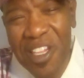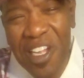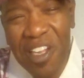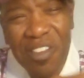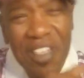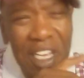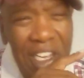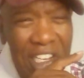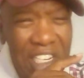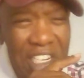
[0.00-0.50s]
I
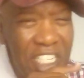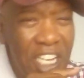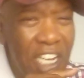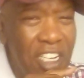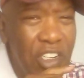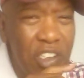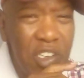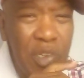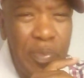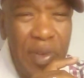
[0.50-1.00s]
was like, a
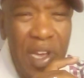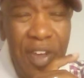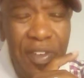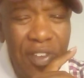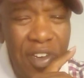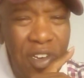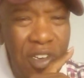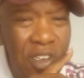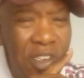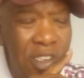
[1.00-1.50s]
judge on the
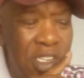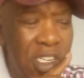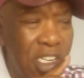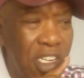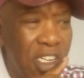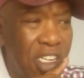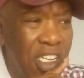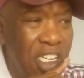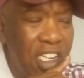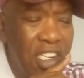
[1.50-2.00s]
payroll,
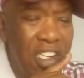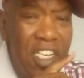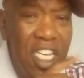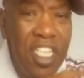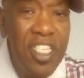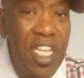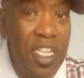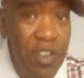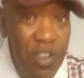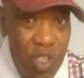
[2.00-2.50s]
huh? He
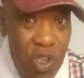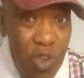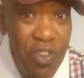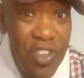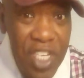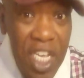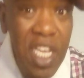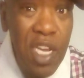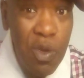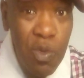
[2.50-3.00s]
said, you've
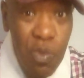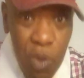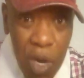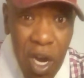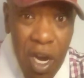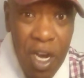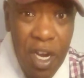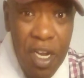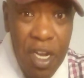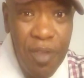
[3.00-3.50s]
seen it
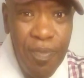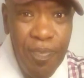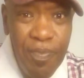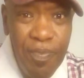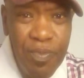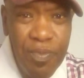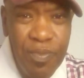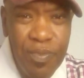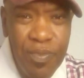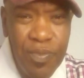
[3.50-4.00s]
work?
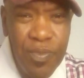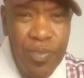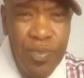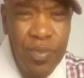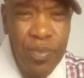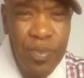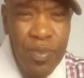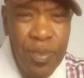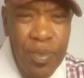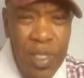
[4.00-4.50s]

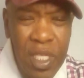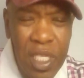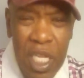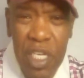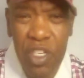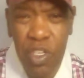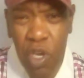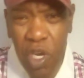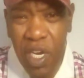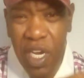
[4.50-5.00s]
And then
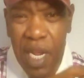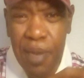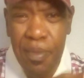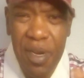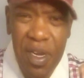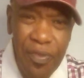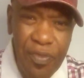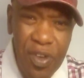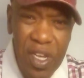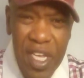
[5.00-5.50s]
he started
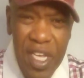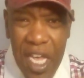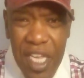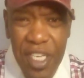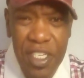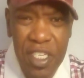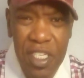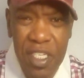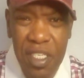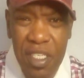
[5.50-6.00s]
naming different
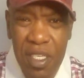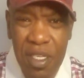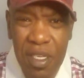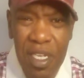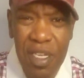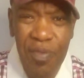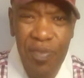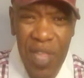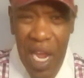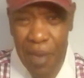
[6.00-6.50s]
cases
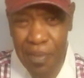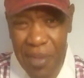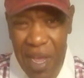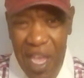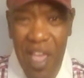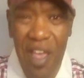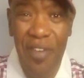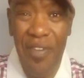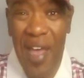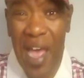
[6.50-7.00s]
that I
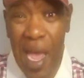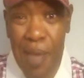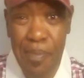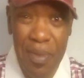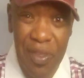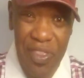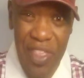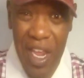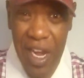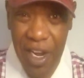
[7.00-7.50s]
may have
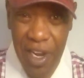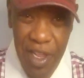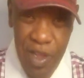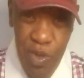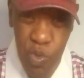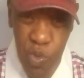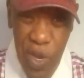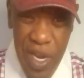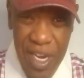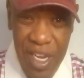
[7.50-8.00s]
hypothetically
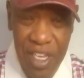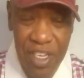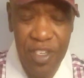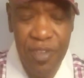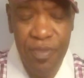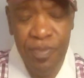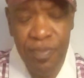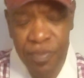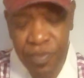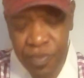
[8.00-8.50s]
witnessed